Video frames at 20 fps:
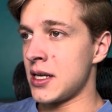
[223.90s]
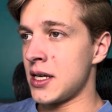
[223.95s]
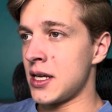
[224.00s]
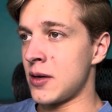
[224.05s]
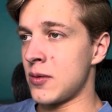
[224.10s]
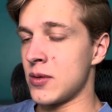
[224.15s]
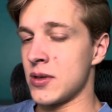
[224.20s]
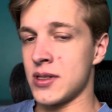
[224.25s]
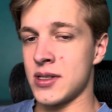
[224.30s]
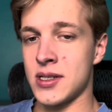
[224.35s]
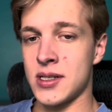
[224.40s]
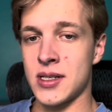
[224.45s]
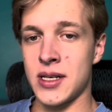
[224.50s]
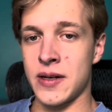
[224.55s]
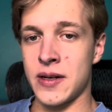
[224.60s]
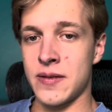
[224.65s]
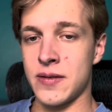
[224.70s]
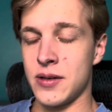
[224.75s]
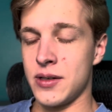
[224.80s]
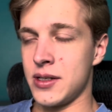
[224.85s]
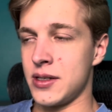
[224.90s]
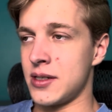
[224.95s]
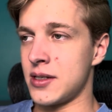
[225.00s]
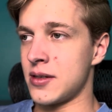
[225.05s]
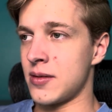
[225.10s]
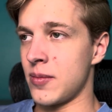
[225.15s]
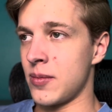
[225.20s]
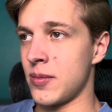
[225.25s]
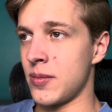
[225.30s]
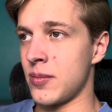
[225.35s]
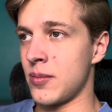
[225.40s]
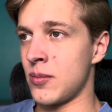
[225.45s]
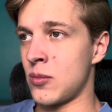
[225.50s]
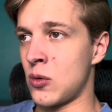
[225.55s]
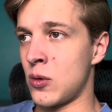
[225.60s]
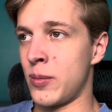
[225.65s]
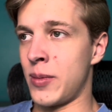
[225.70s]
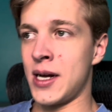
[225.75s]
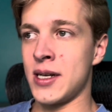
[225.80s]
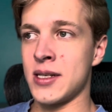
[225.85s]
it was it was
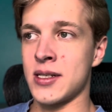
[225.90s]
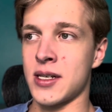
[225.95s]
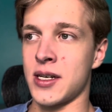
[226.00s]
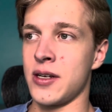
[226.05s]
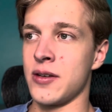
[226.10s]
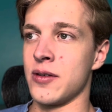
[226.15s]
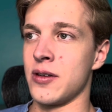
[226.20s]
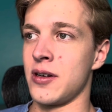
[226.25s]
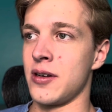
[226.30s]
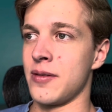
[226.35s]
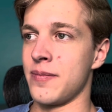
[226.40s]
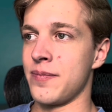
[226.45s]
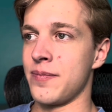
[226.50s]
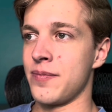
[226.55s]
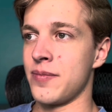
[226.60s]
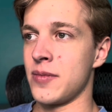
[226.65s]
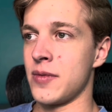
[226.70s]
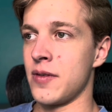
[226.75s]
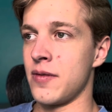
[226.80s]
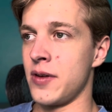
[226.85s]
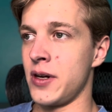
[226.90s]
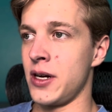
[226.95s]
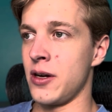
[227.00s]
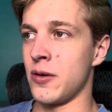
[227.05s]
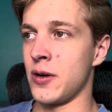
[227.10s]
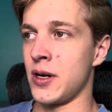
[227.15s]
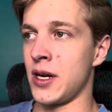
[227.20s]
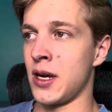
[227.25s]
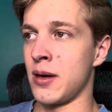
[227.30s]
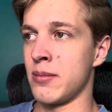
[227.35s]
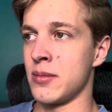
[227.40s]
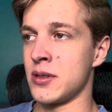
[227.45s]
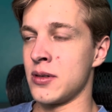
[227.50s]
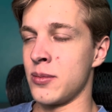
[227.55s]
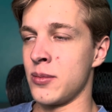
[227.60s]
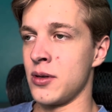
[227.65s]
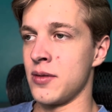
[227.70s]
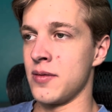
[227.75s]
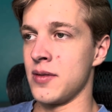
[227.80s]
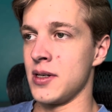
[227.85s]
more masculine the video games the
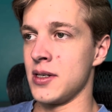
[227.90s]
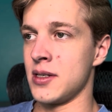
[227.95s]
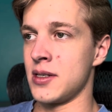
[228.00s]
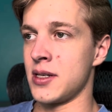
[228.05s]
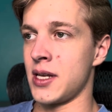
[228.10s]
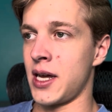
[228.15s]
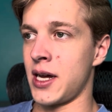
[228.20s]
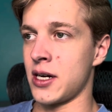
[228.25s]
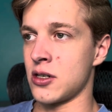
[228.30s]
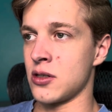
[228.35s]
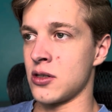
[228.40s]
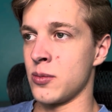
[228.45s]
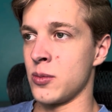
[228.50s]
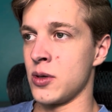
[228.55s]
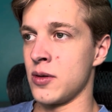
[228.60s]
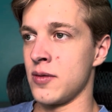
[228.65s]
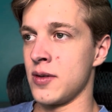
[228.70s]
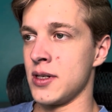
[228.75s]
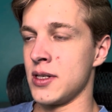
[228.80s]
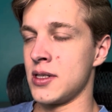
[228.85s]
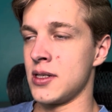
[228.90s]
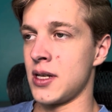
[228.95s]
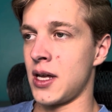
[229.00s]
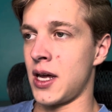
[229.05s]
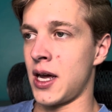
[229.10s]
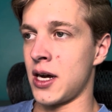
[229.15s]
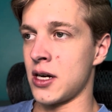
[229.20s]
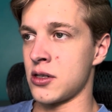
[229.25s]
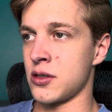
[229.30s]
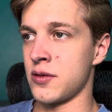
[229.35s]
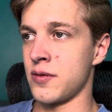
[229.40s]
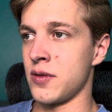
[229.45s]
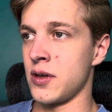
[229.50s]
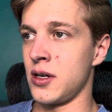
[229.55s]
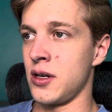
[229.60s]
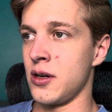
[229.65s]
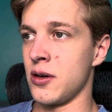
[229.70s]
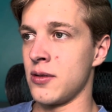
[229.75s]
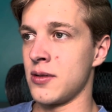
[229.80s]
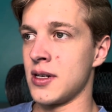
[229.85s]
movies the action movies the action
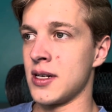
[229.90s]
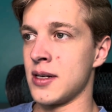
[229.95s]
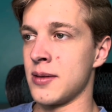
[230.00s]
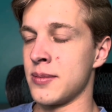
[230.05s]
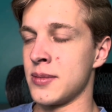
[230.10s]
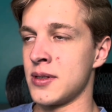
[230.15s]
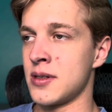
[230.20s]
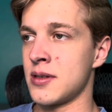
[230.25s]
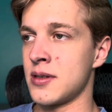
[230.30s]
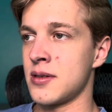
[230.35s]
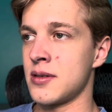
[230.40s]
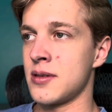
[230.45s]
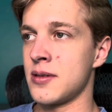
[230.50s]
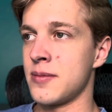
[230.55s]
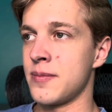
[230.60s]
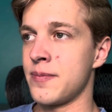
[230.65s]
video games